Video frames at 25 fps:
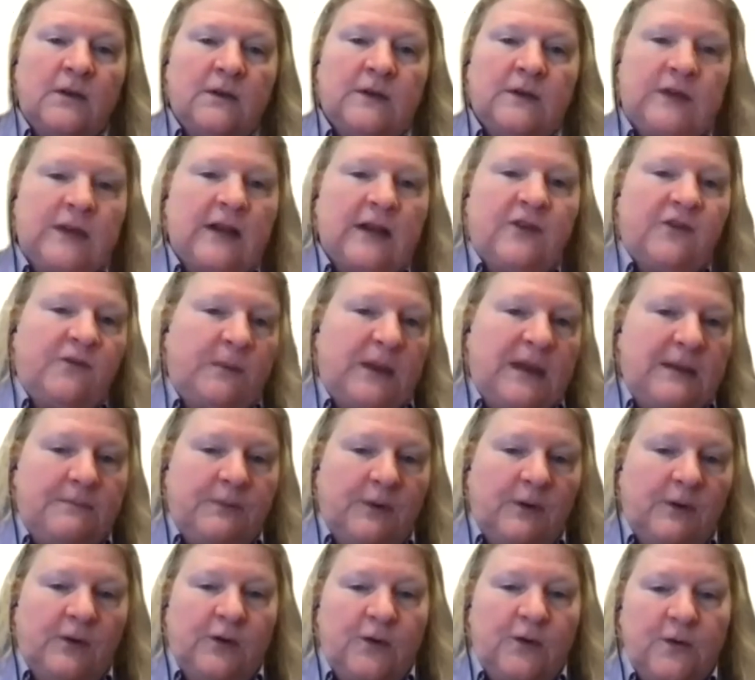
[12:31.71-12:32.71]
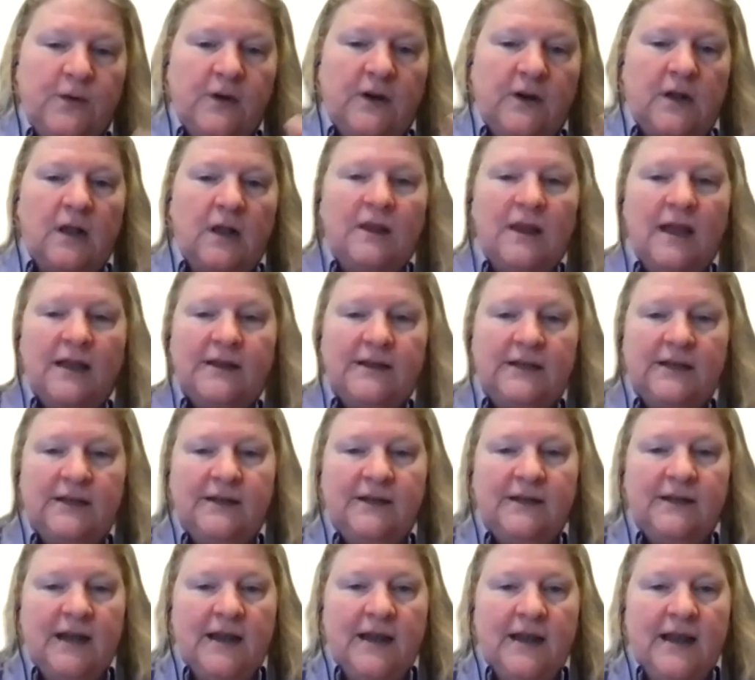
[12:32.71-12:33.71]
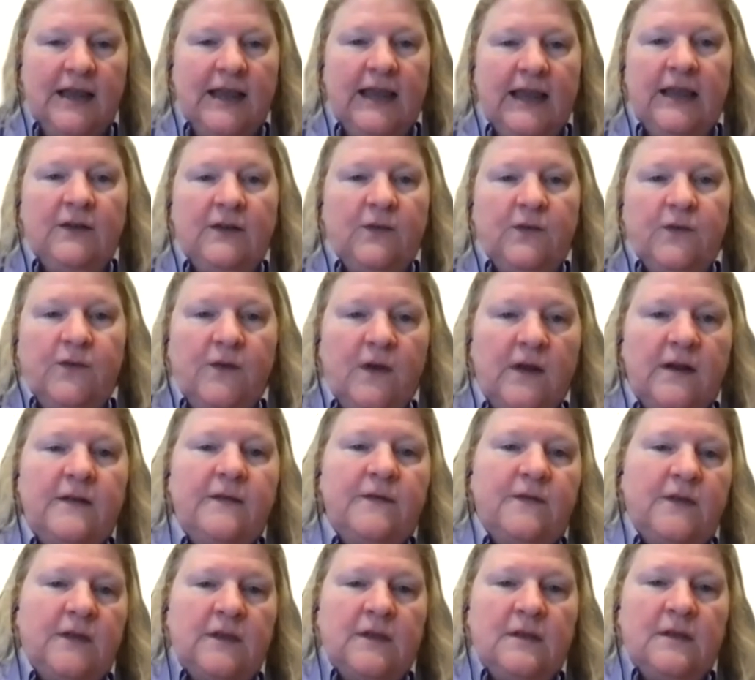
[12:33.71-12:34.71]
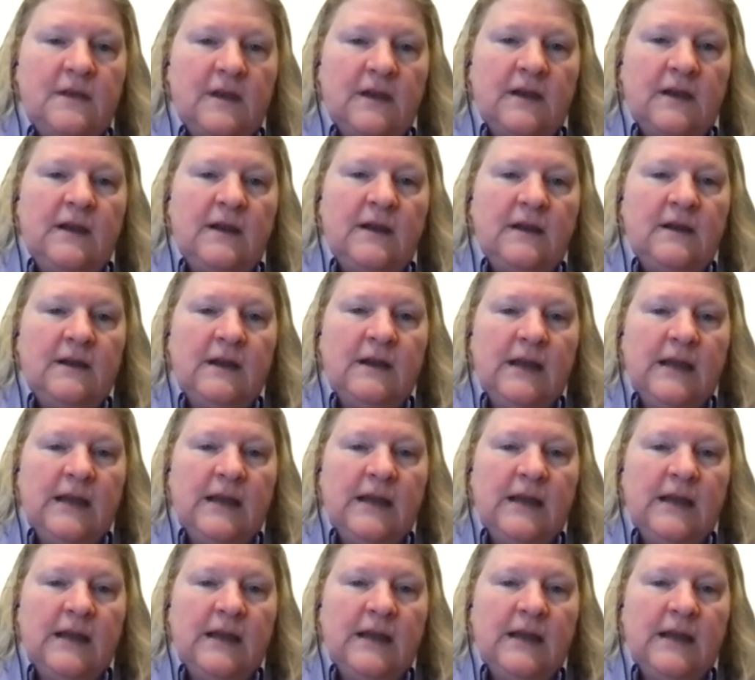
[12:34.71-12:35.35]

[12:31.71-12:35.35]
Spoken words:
set of people who are collected in front of the